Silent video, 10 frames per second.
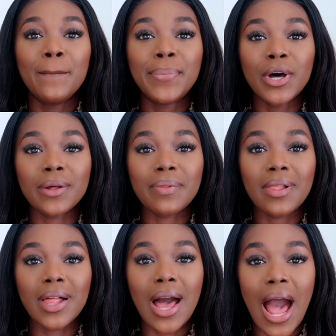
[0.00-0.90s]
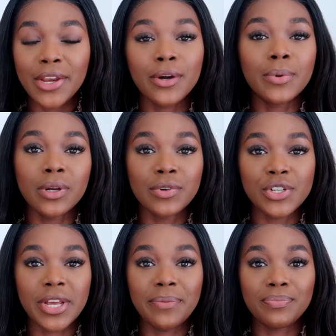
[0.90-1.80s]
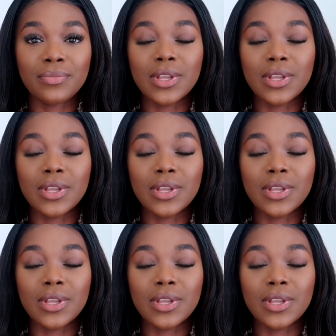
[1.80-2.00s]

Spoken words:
but I don't want to rush it.